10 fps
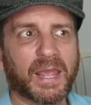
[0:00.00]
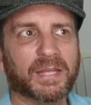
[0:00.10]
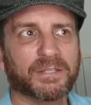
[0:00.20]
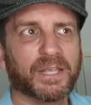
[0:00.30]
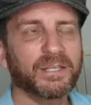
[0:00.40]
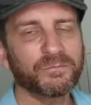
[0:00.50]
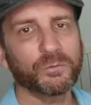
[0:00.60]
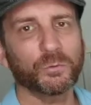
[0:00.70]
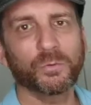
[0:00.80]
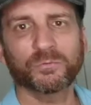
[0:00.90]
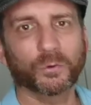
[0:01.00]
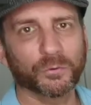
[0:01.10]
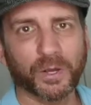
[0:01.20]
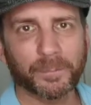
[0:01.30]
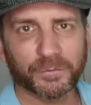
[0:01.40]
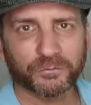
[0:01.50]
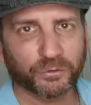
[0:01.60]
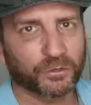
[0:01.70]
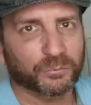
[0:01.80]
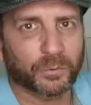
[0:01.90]
And any of you who have grown up in the
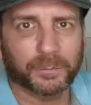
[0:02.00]
church,